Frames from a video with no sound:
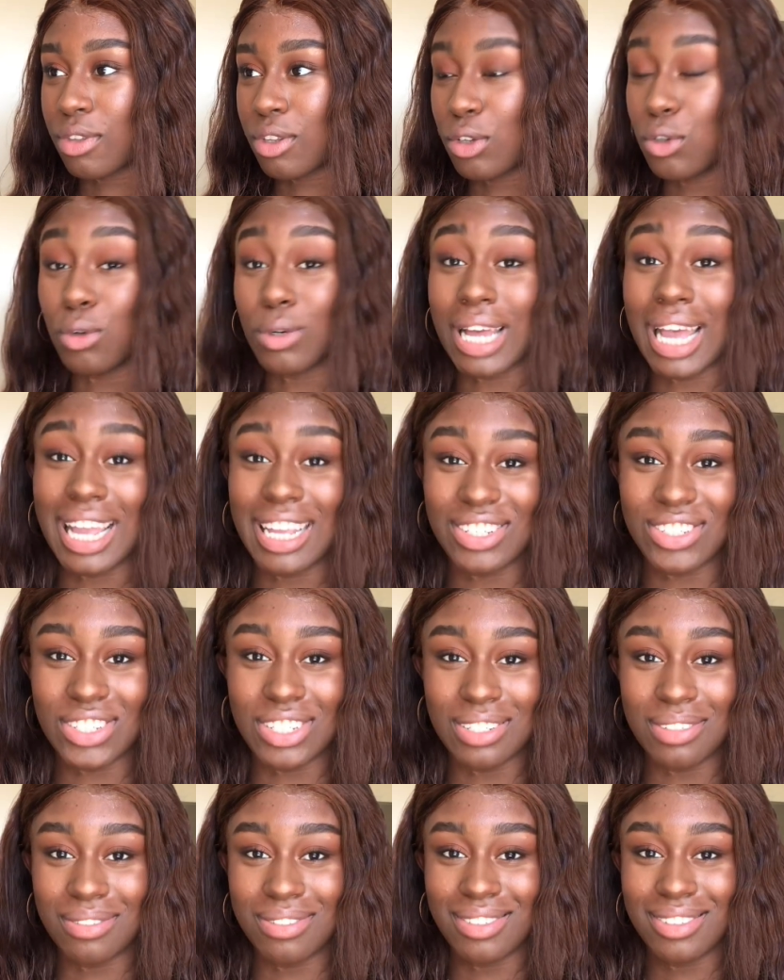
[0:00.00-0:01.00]

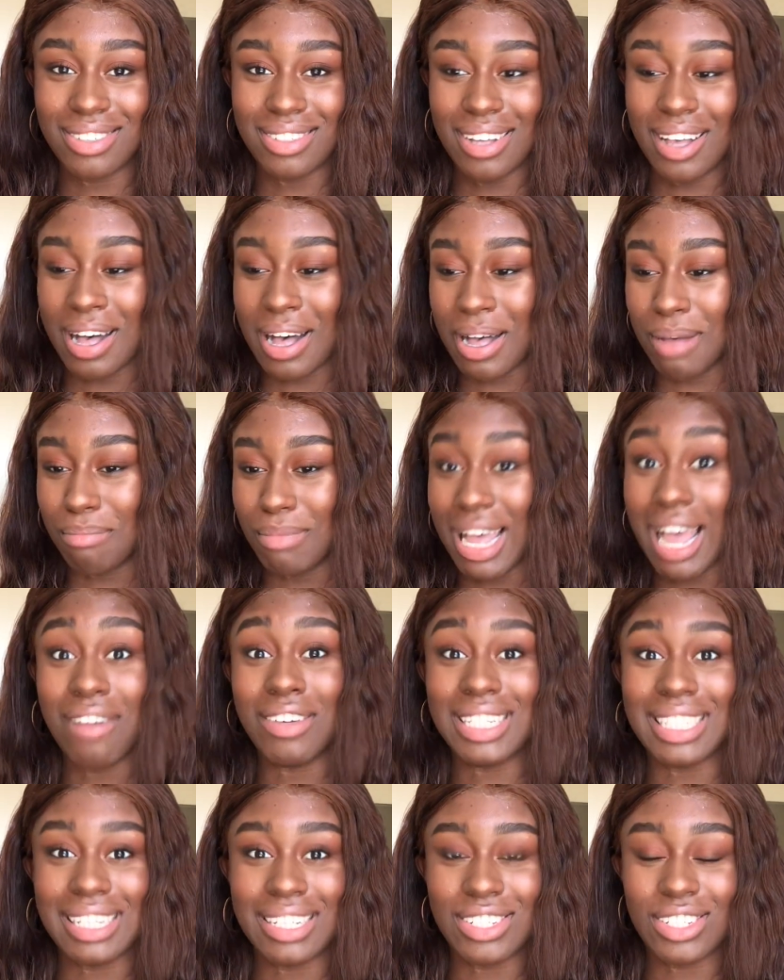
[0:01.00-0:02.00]
Caucasian
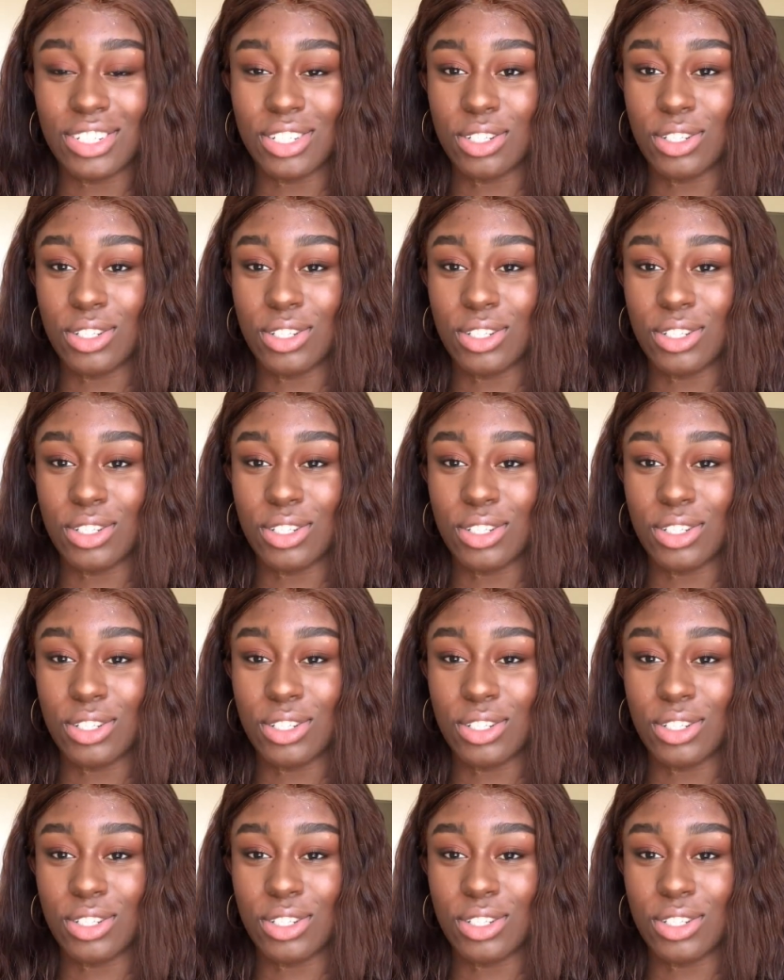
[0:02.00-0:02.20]
heritage.